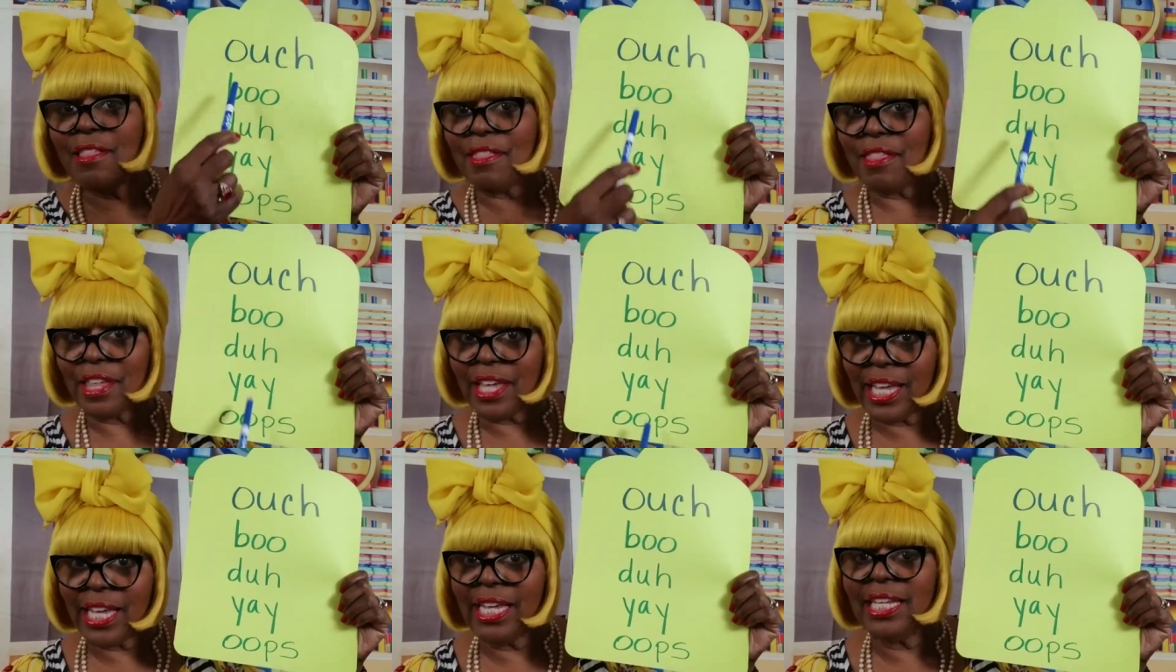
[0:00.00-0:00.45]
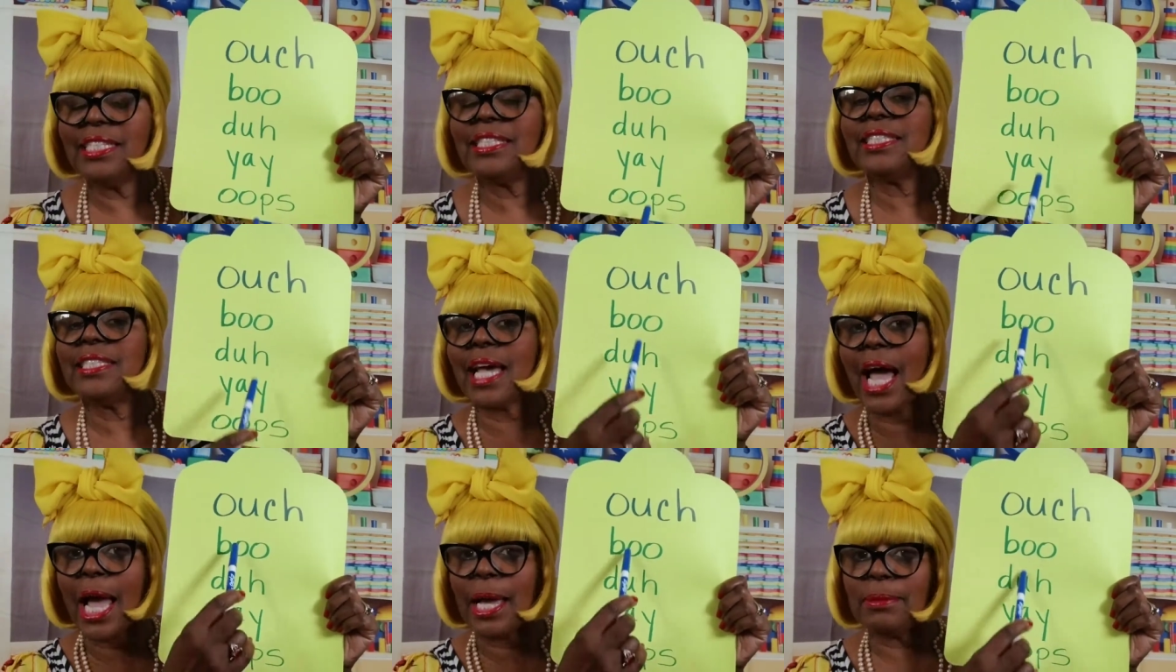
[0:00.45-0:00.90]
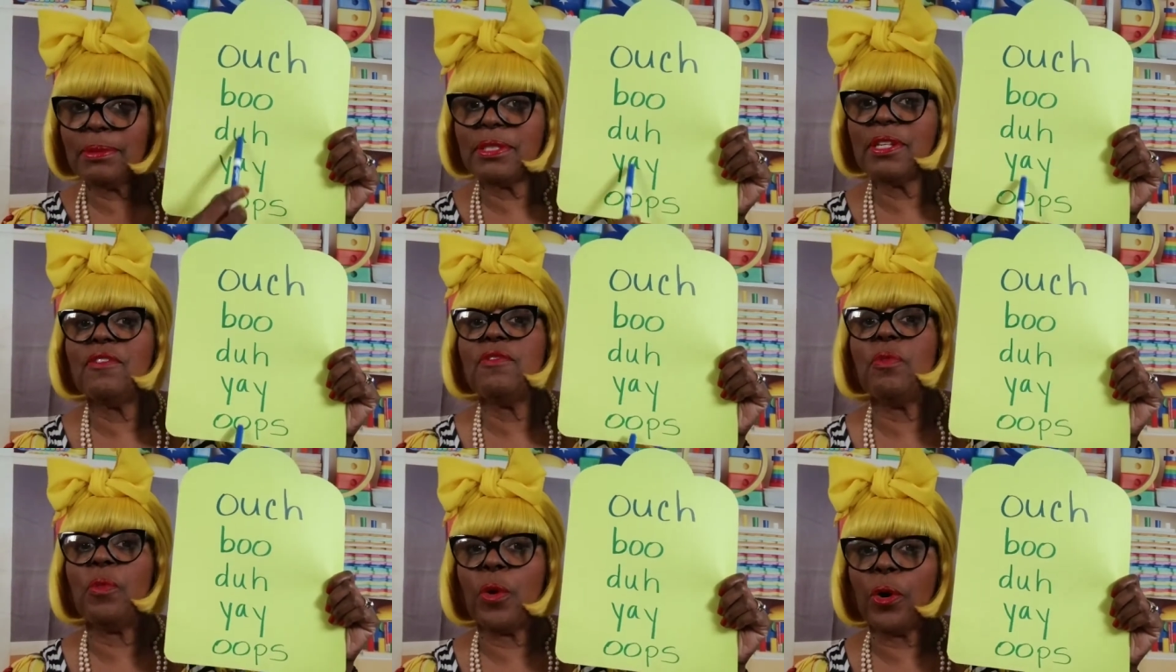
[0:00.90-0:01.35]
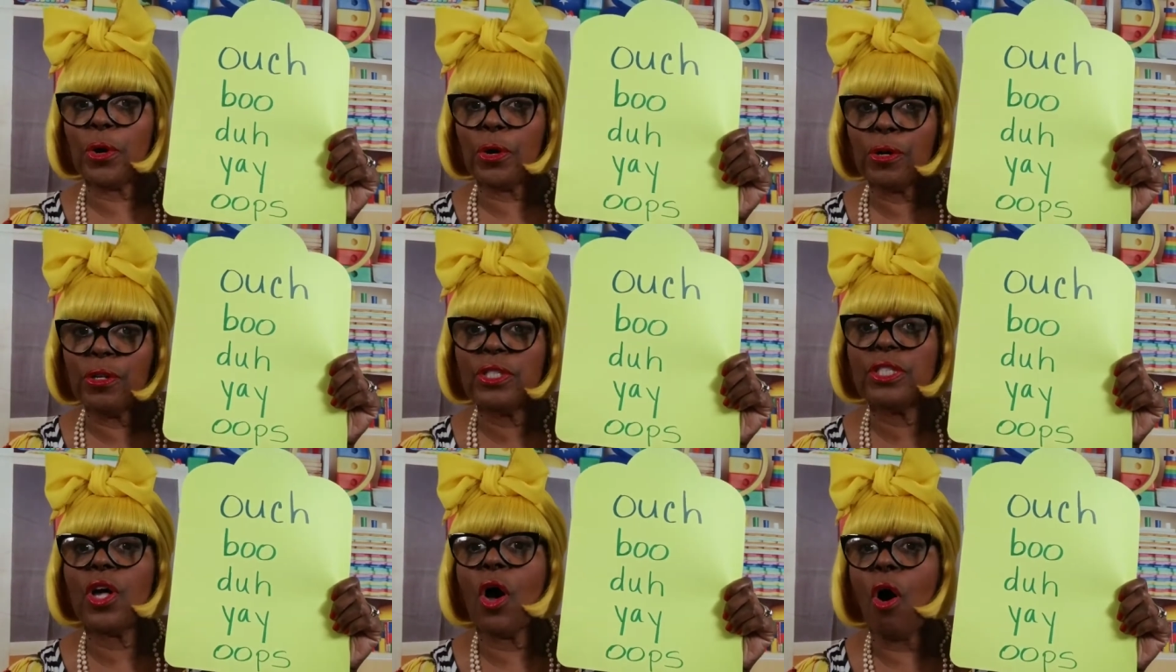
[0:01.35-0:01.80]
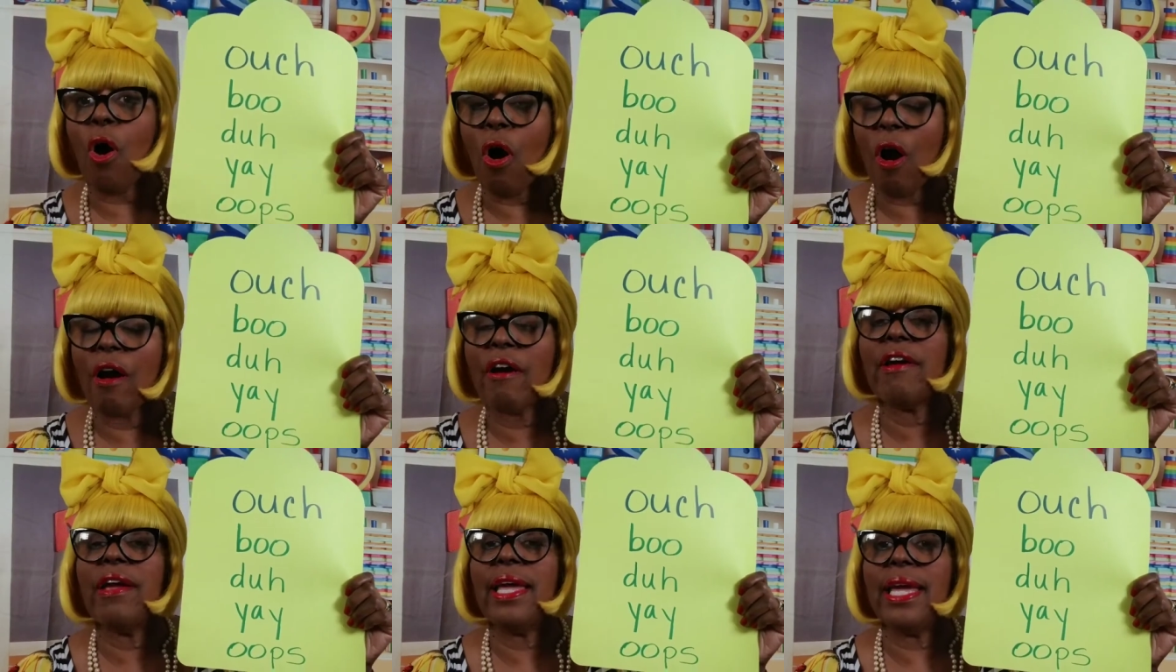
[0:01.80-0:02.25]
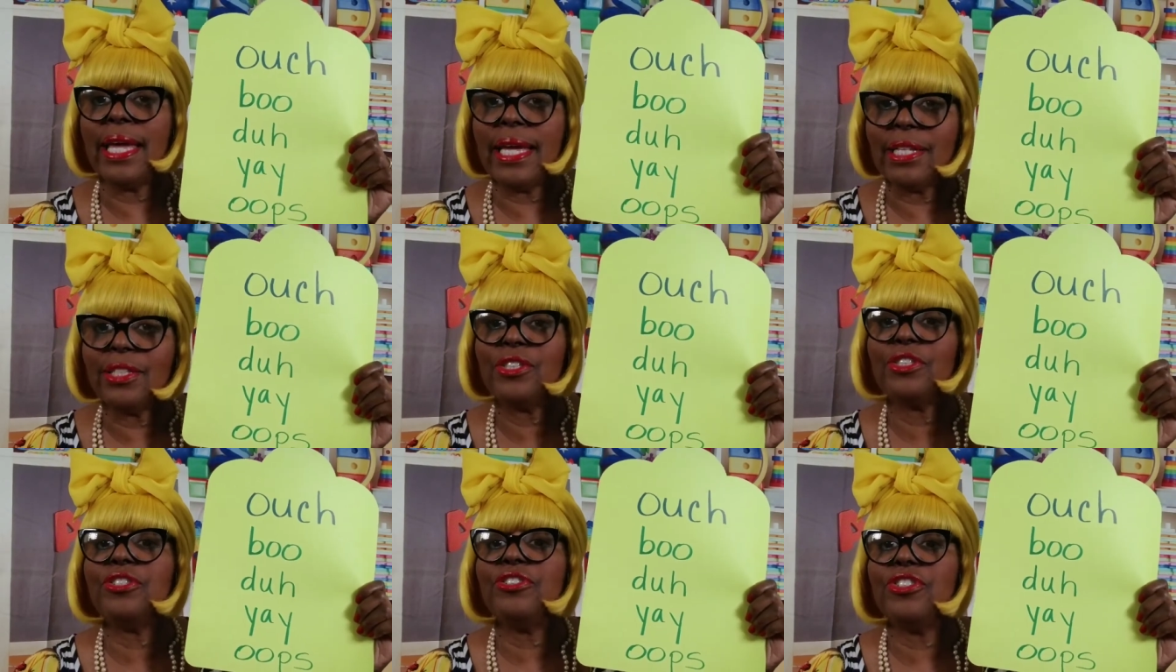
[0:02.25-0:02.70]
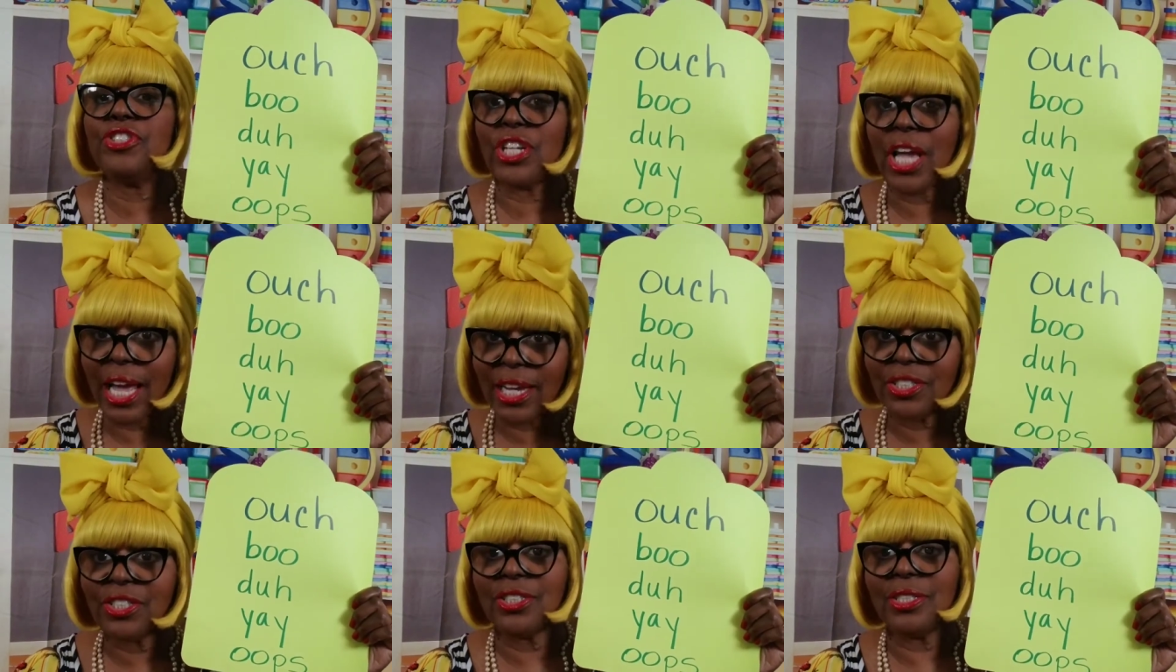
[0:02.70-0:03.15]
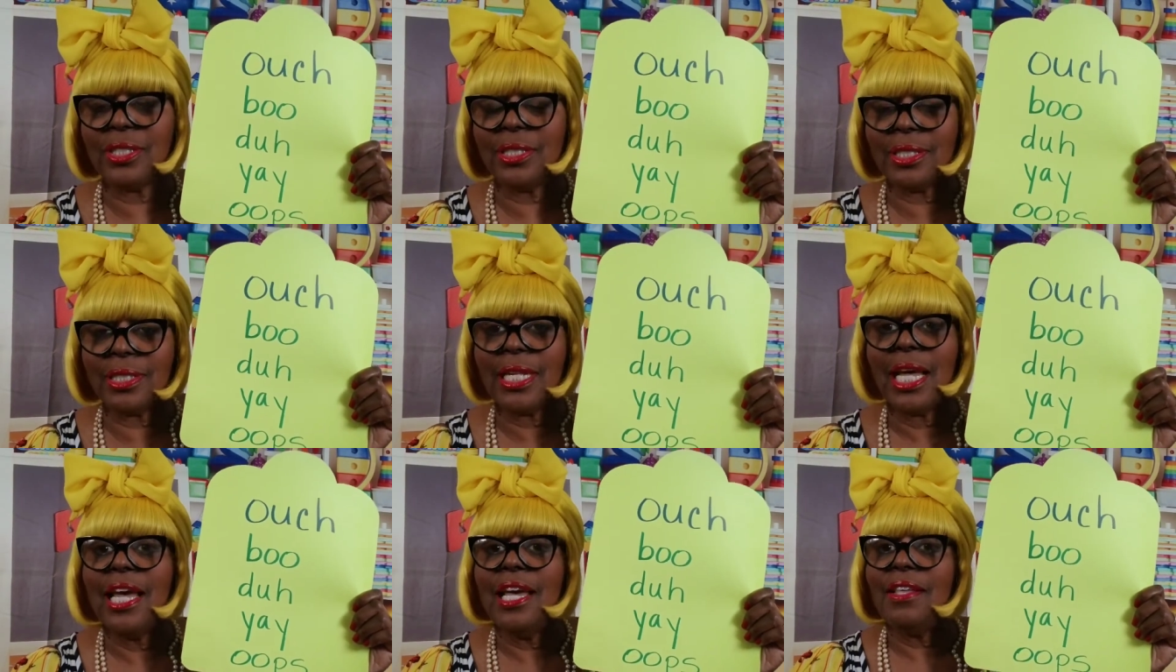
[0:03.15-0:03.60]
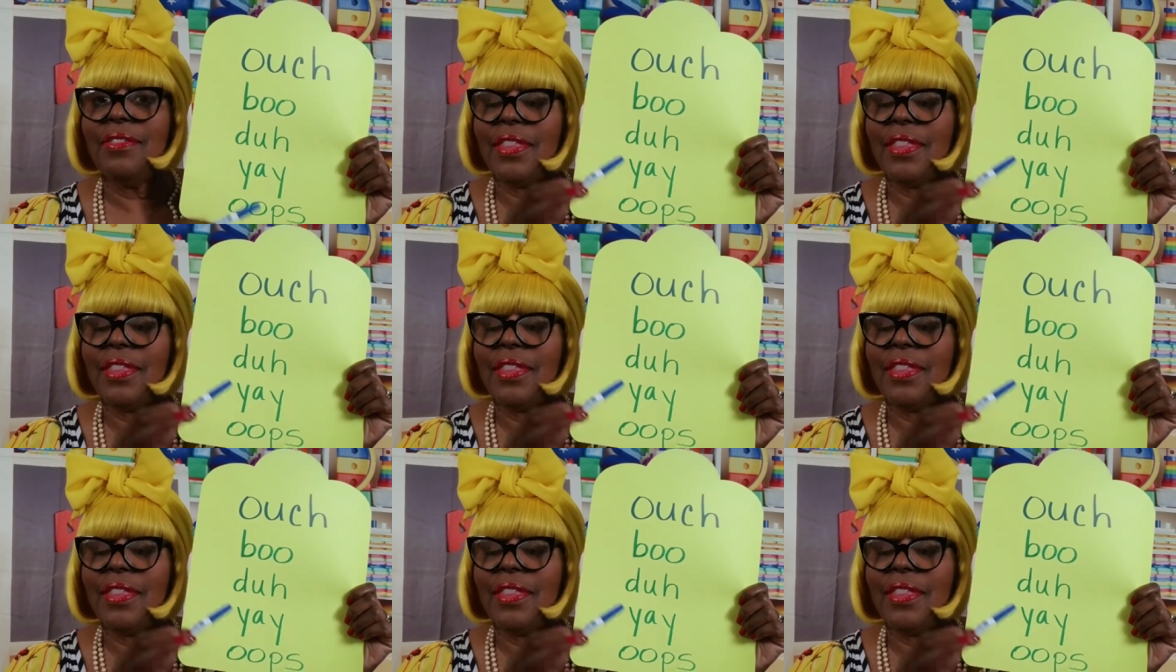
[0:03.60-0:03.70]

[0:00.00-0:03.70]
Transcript: These types of words are interjections.